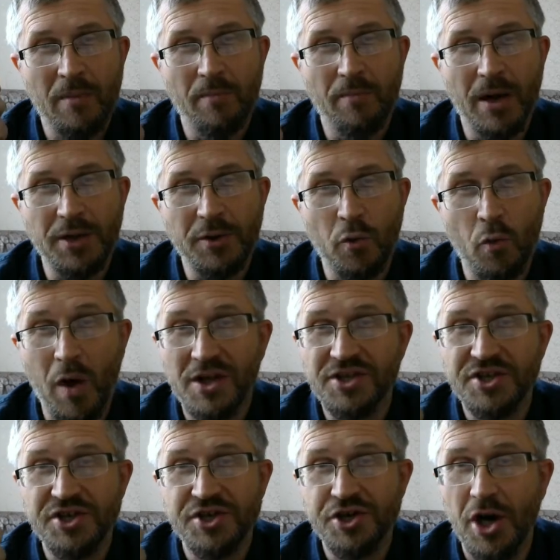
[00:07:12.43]
but
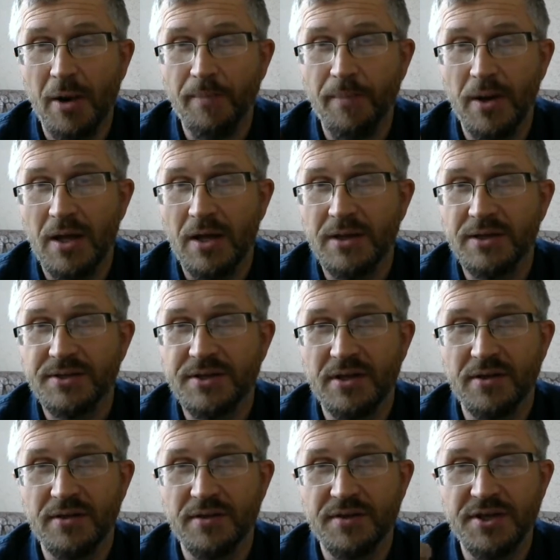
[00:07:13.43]
once sharpened,
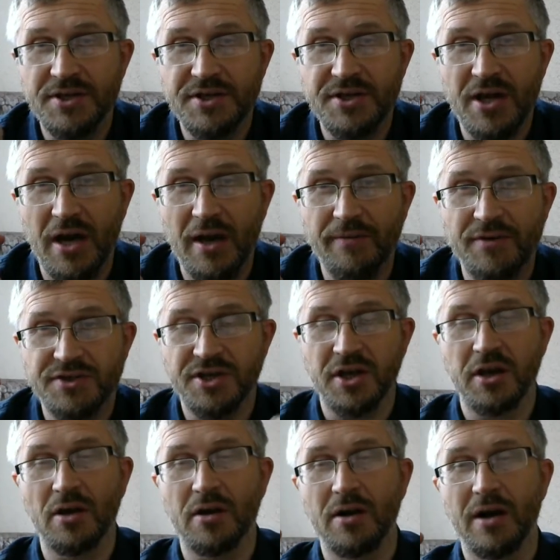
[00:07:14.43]
this knife is a
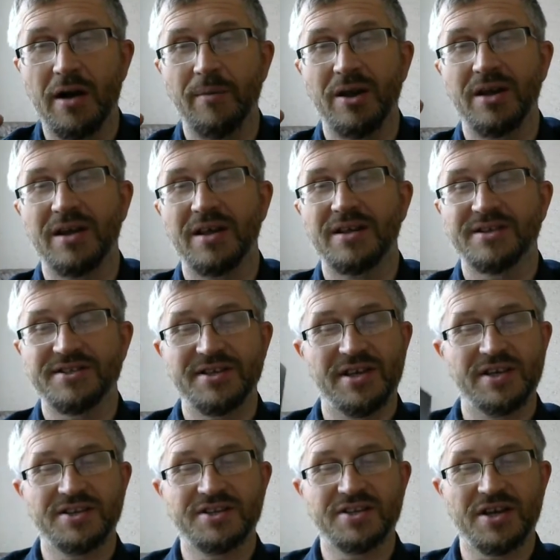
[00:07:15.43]
killer. I mean, it's,
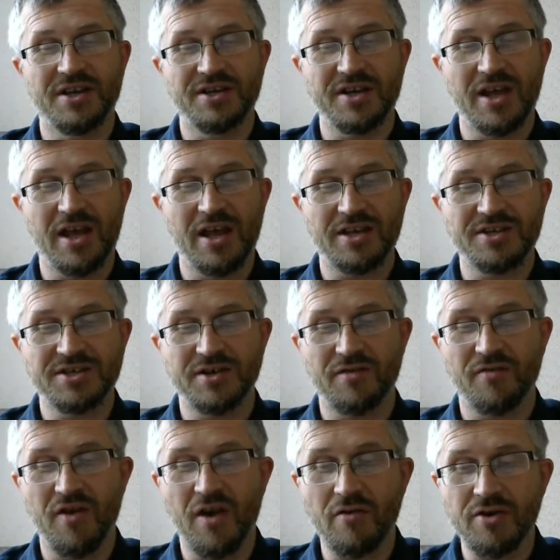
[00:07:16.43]
it's, it's
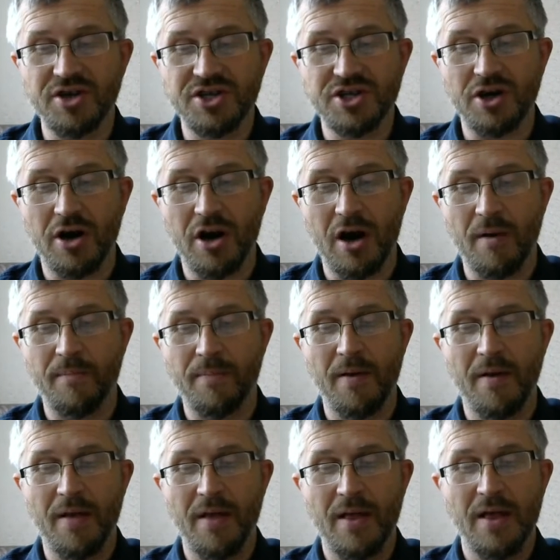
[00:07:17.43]
very sharp.
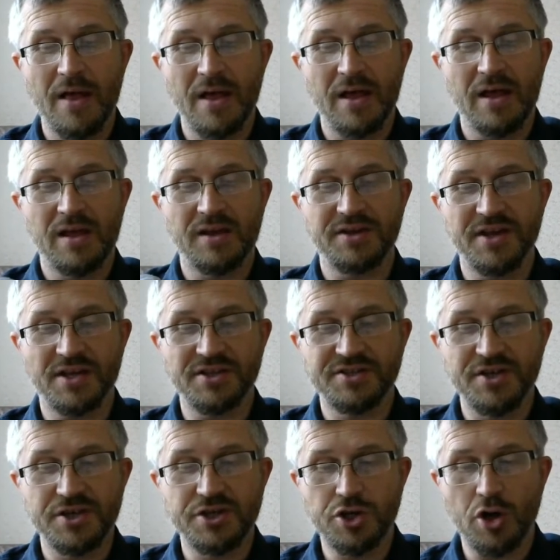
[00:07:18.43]
It does
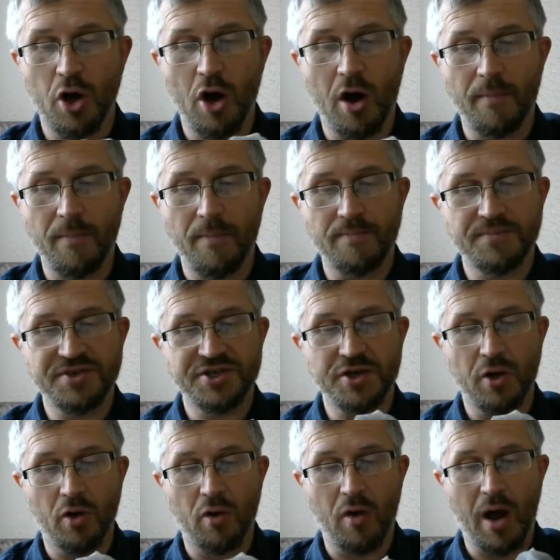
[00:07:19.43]
the job.
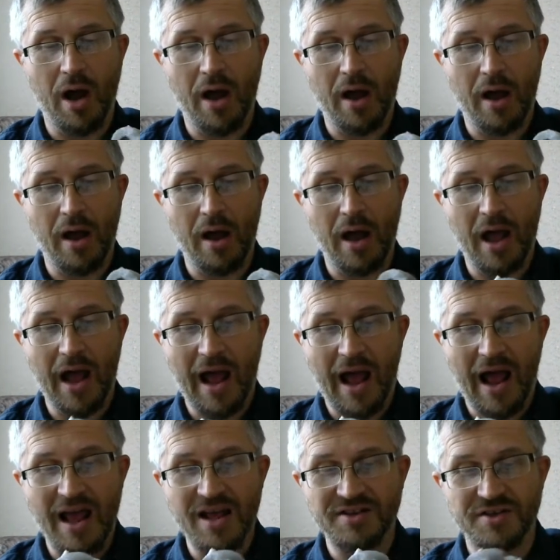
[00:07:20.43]
So uh,
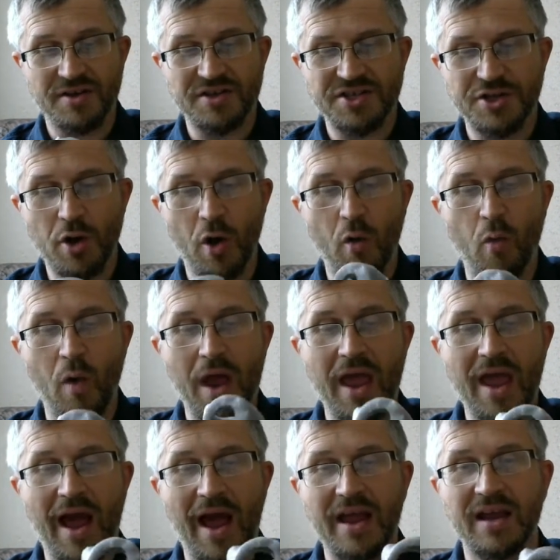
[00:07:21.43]
there's no
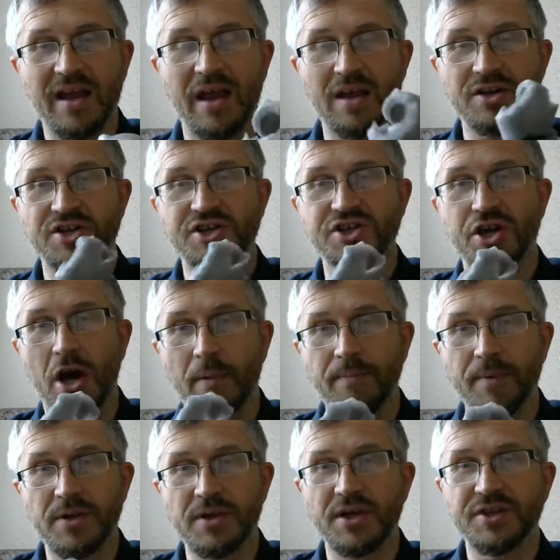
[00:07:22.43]
way I can
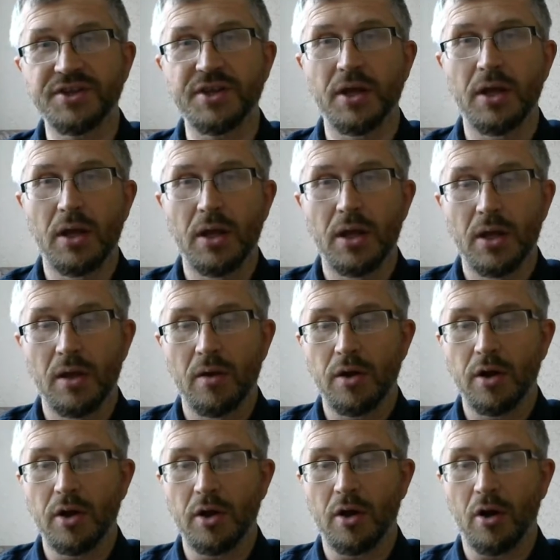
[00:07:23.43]
sharpen it
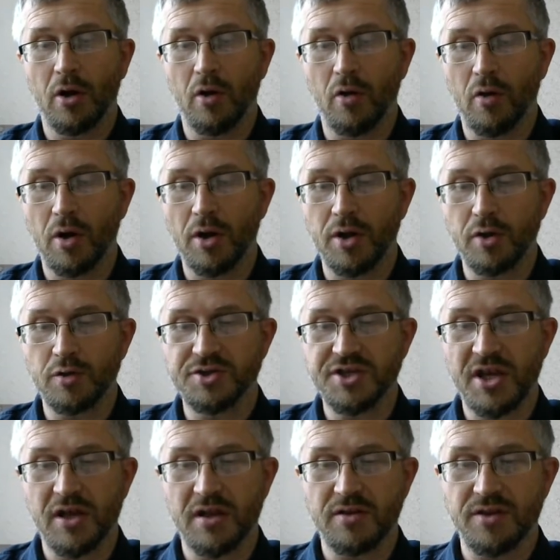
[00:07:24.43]
you know,
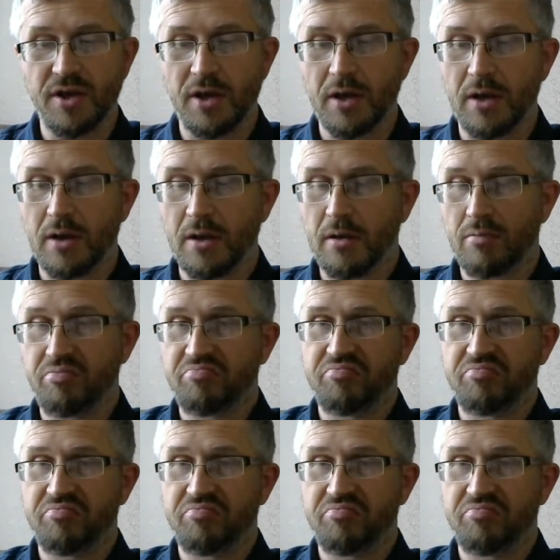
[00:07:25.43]
using the